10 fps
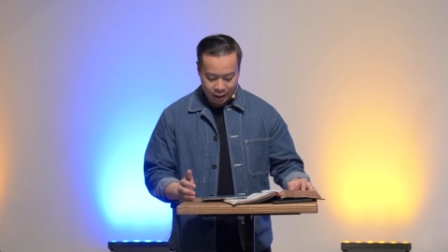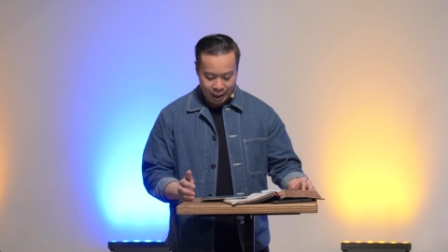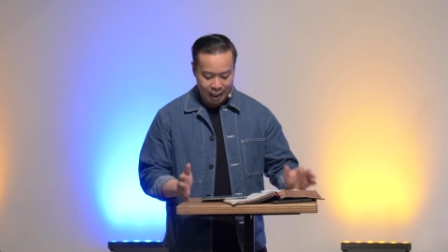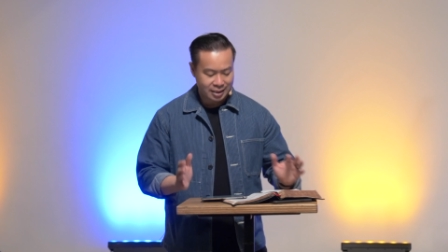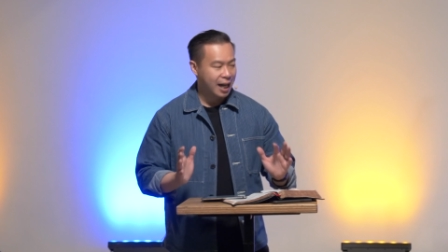
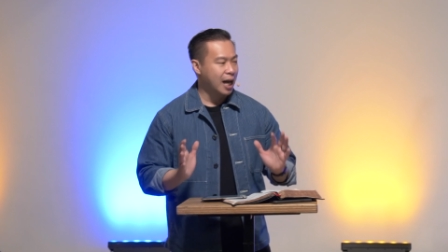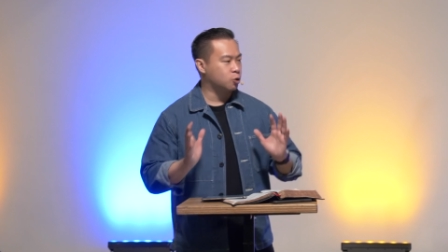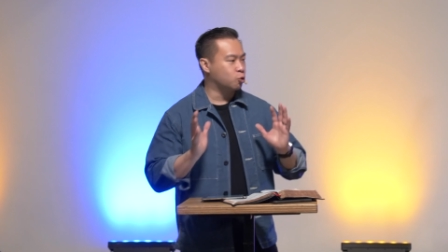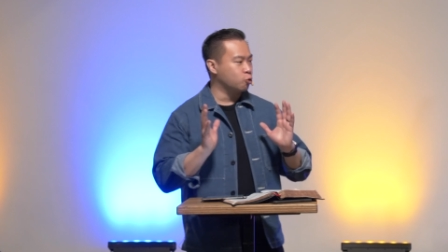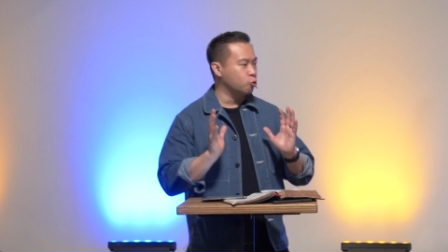Tongues
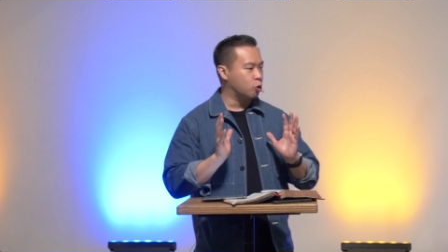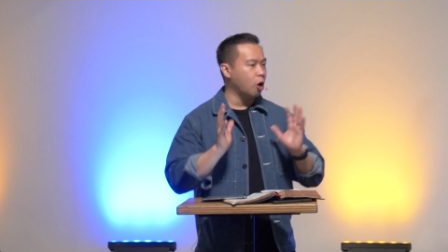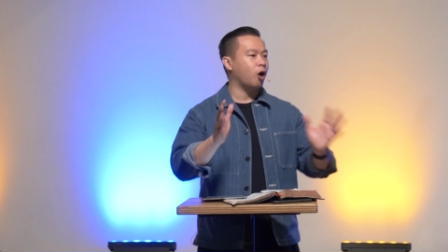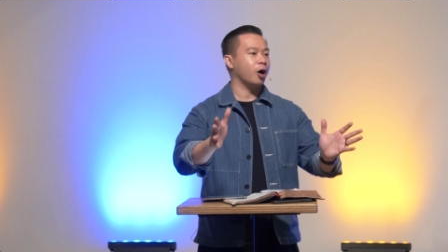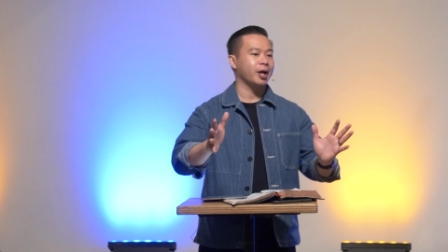are to
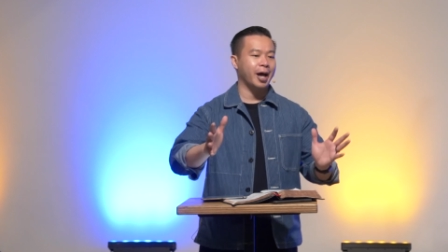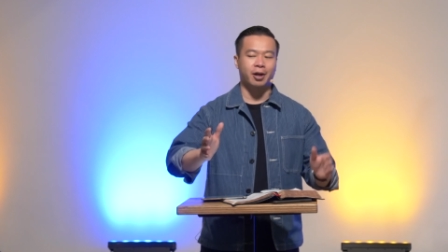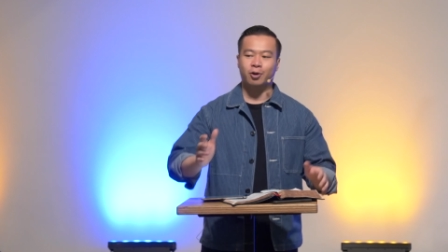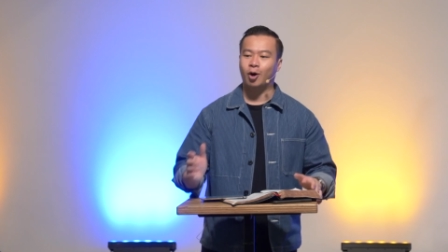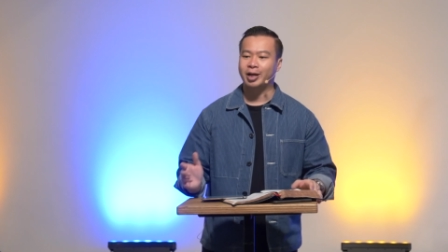God
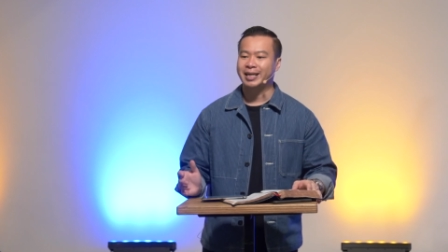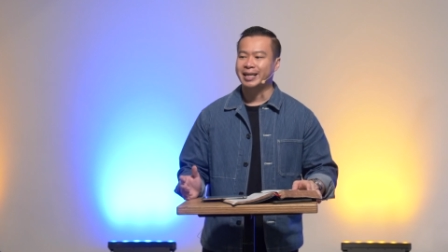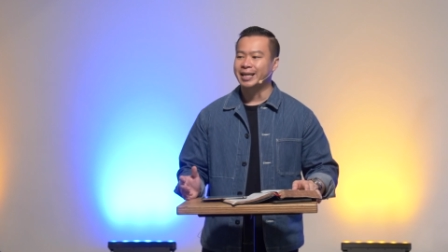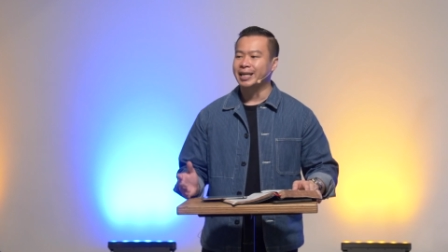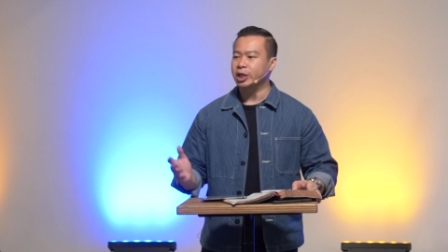and not
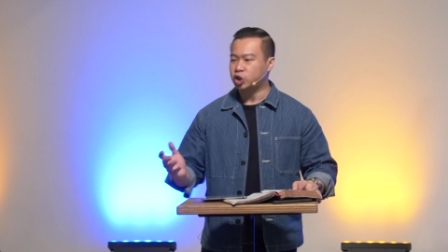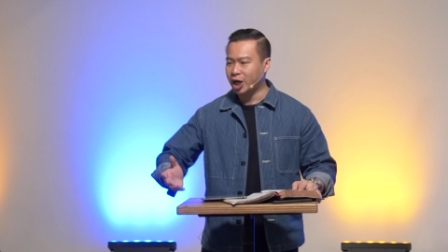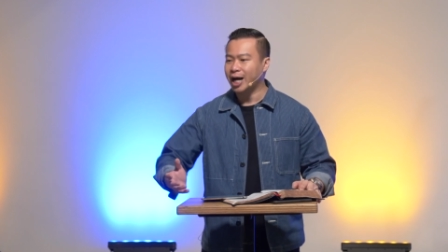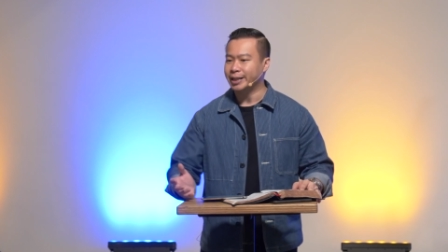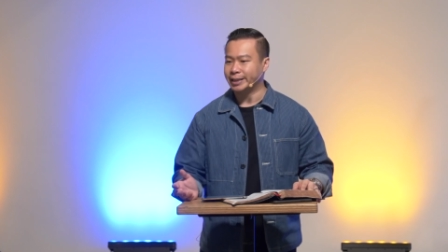each
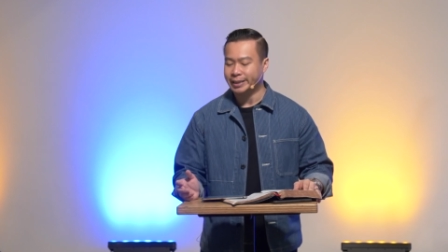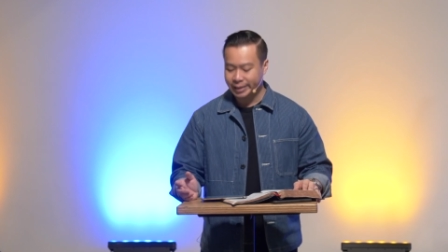other.